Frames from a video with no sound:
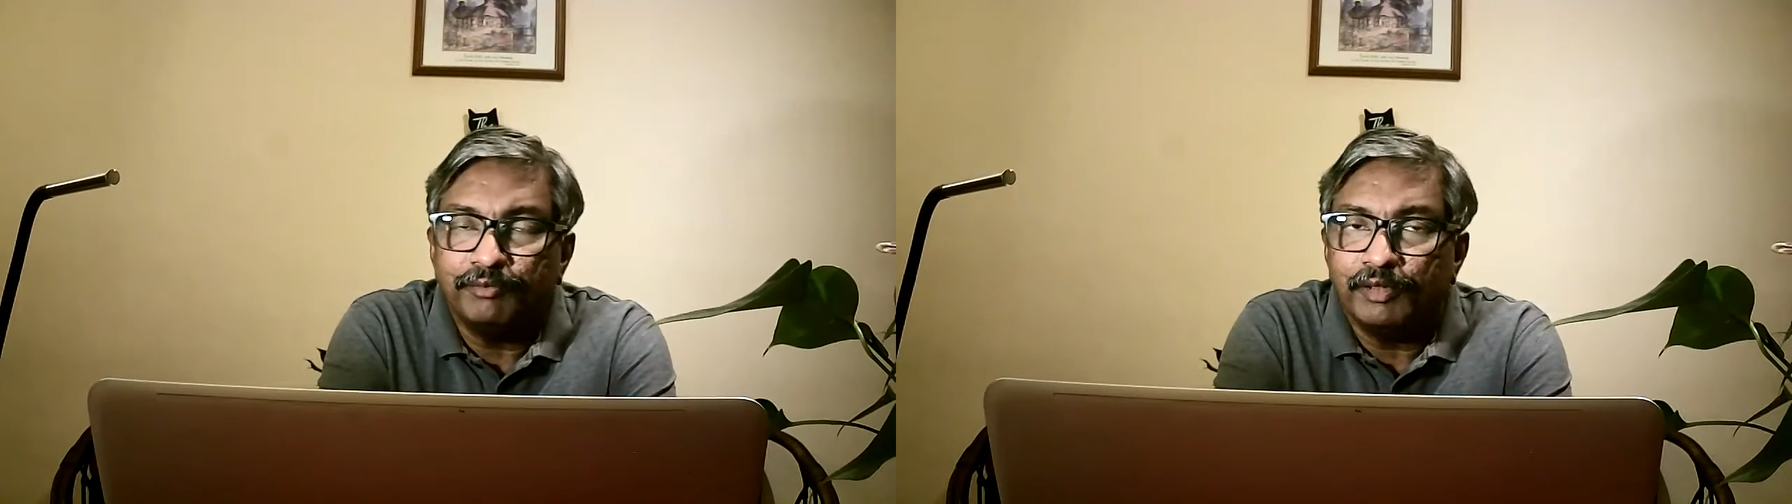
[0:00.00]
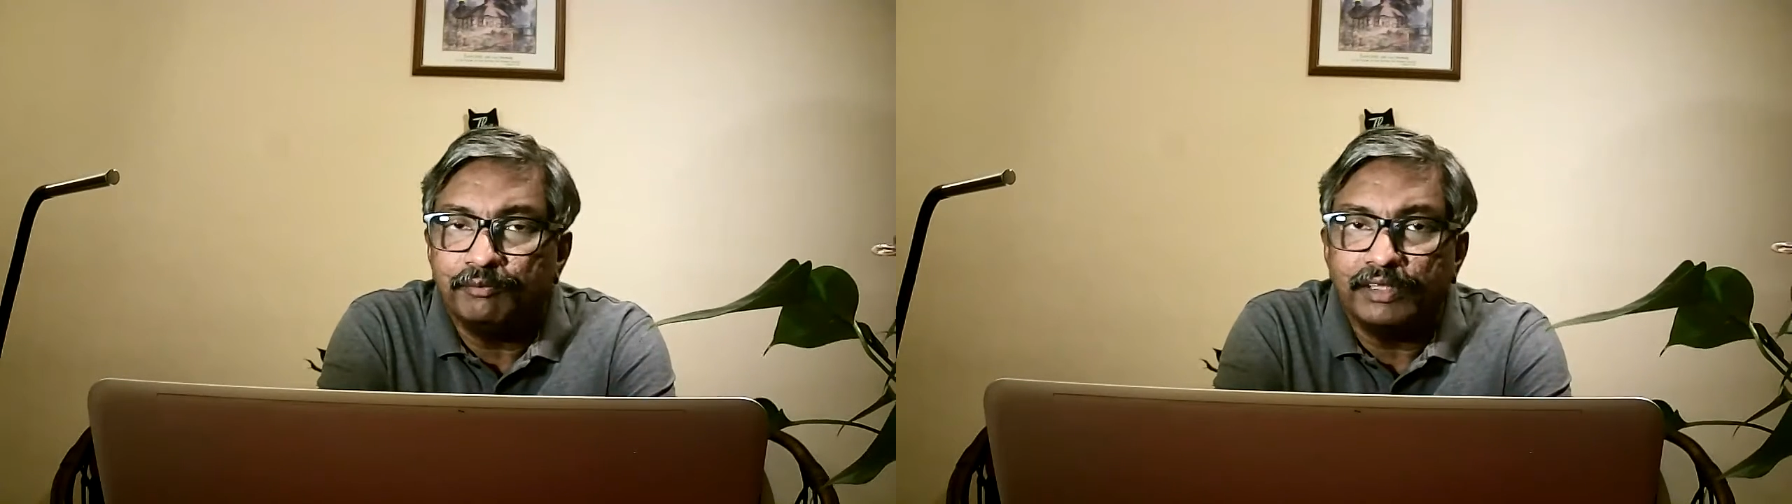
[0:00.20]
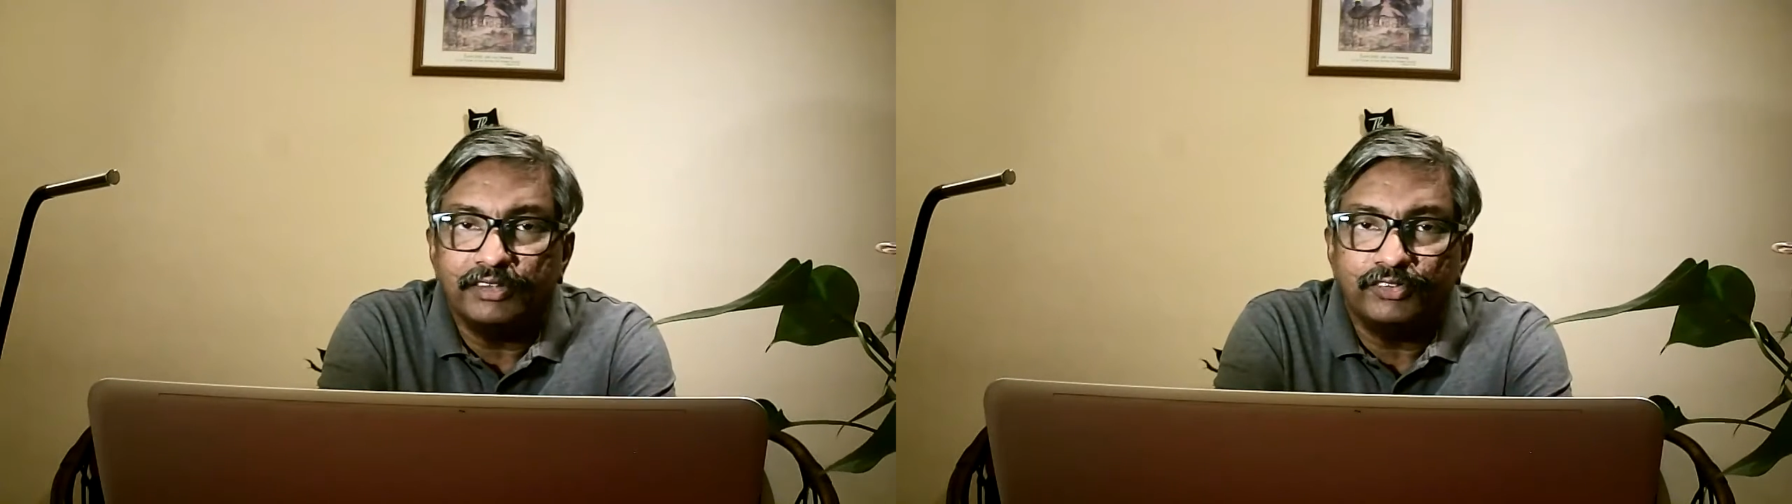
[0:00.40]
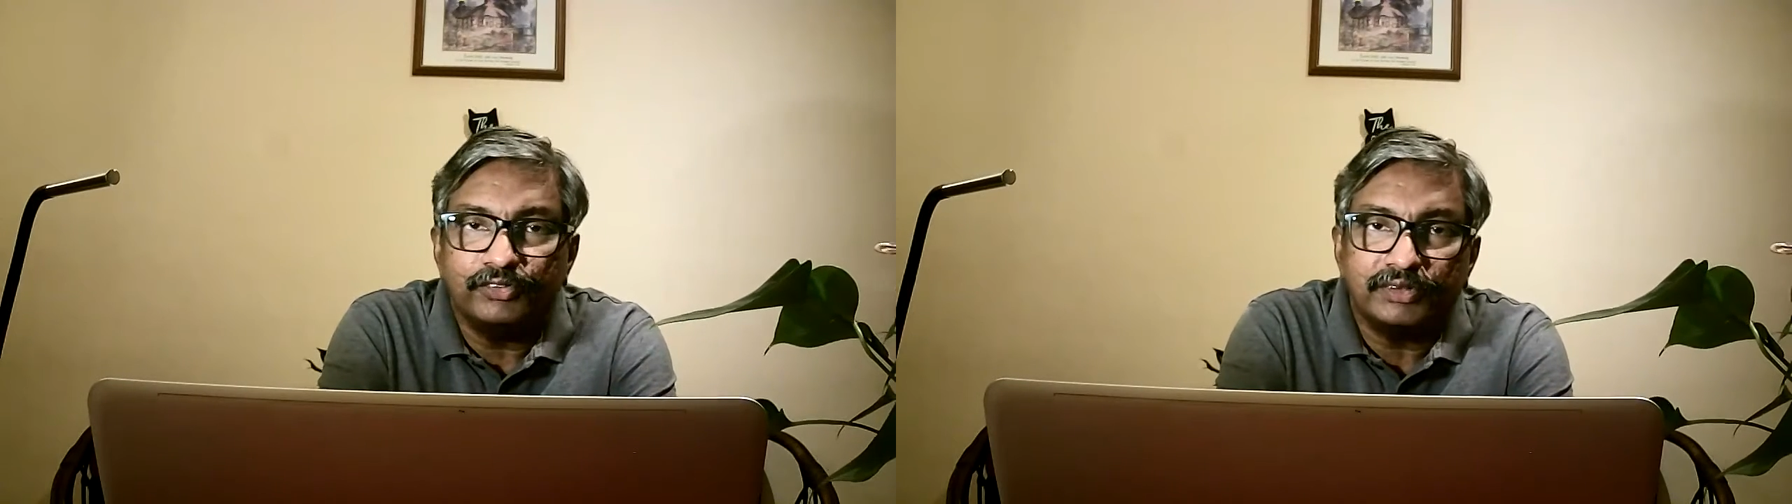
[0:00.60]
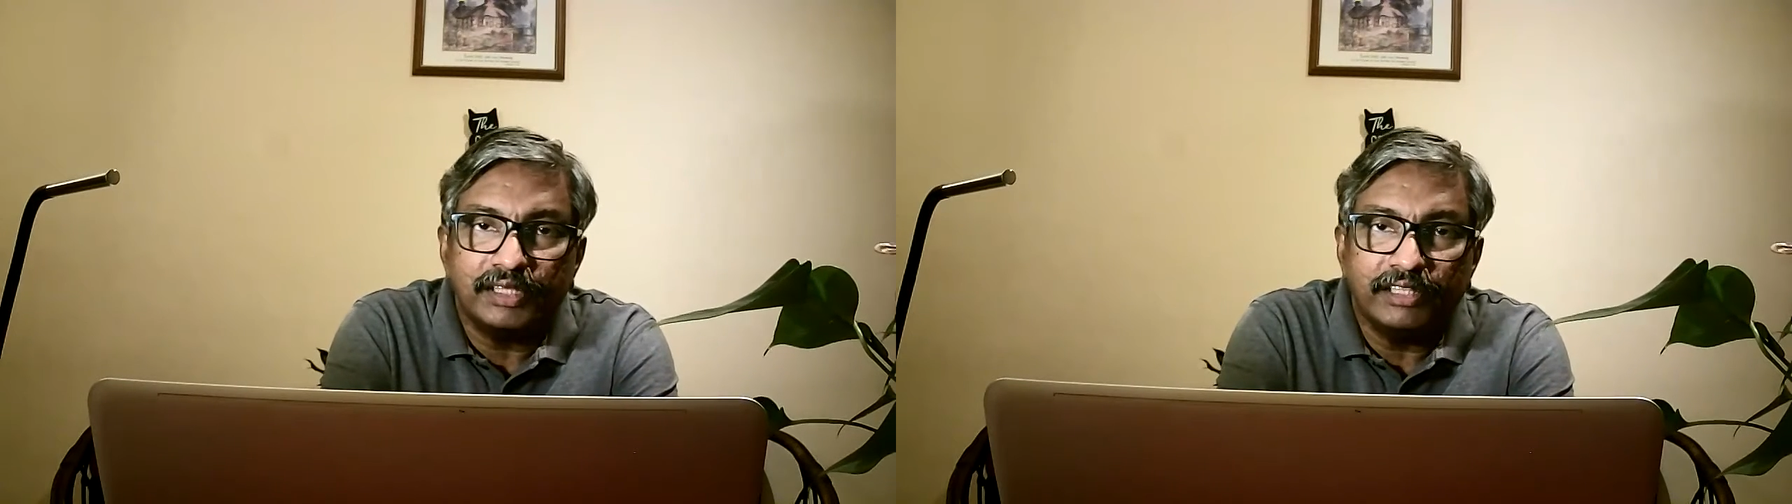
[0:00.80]
people
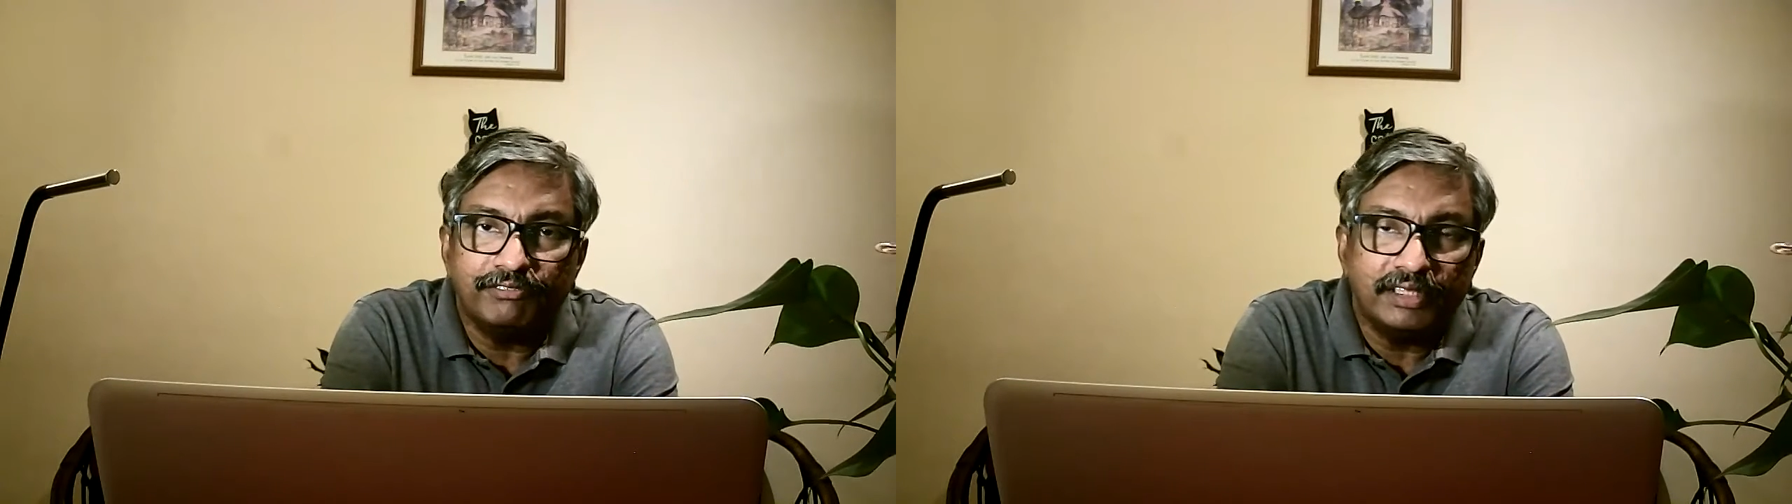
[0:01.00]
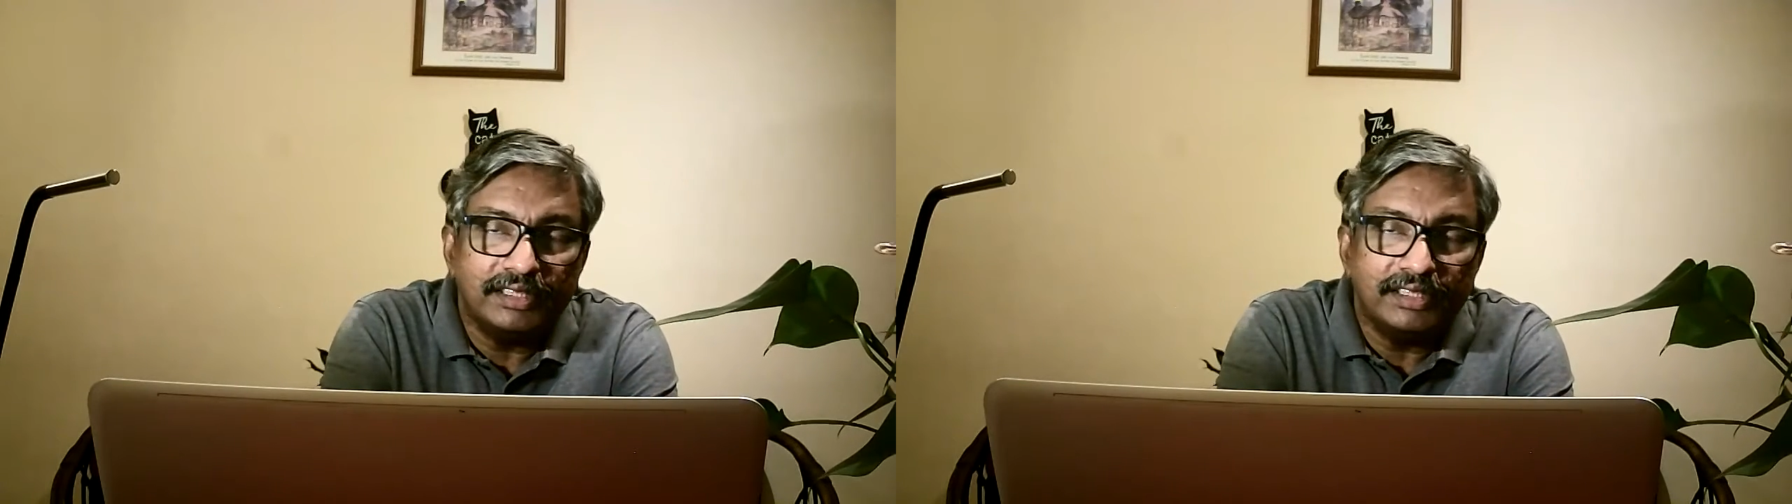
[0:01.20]
into slavery.